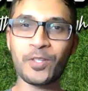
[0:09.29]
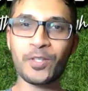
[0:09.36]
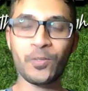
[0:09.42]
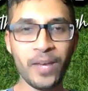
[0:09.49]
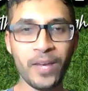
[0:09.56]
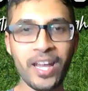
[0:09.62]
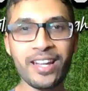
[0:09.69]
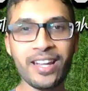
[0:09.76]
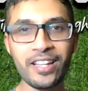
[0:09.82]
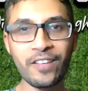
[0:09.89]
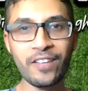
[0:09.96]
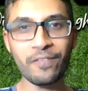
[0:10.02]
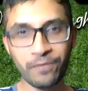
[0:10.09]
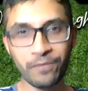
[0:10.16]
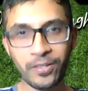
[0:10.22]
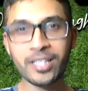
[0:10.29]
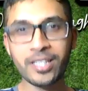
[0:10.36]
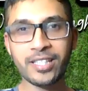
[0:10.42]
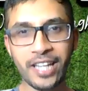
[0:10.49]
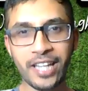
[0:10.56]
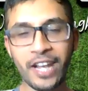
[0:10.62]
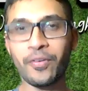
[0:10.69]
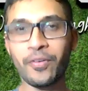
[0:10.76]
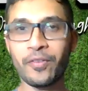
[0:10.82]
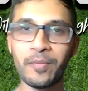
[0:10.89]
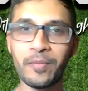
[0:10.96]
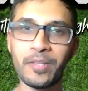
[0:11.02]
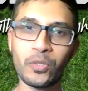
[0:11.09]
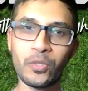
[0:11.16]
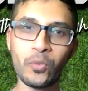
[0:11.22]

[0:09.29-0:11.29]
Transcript: Spain in their first ever Women's